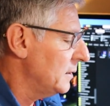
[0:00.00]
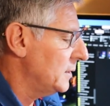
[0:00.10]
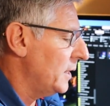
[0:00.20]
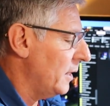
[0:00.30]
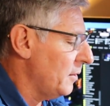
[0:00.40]

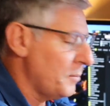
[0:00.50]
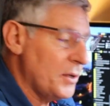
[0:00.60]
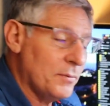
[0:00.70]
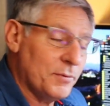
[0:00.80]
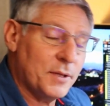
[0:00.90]
The other
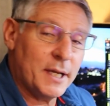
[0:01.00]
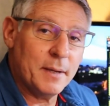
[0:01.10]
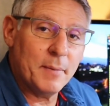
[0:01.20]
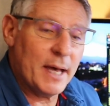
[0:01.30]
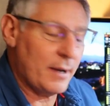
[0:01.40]
beautiful
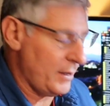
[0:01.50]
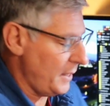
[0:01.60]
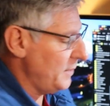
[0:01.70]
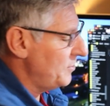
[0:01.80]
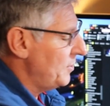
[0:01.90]
thing about it
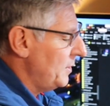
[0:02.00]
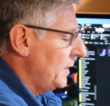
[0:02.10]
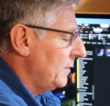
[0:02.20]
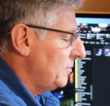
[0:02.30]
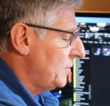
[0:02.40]
is
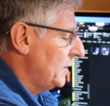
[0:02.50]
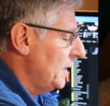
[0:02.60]
this.